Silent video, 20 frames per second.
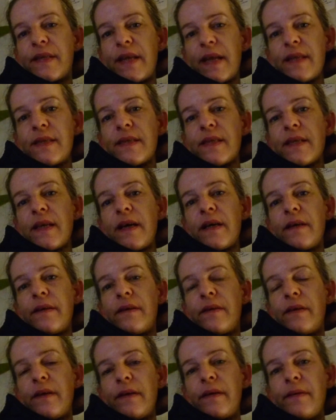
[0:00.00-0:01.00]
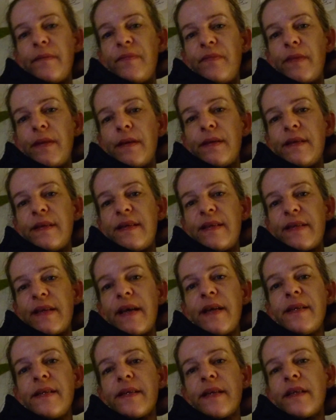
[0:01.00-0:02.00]
debts are
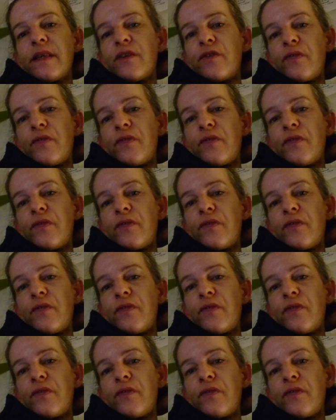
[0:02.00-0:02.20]
designed and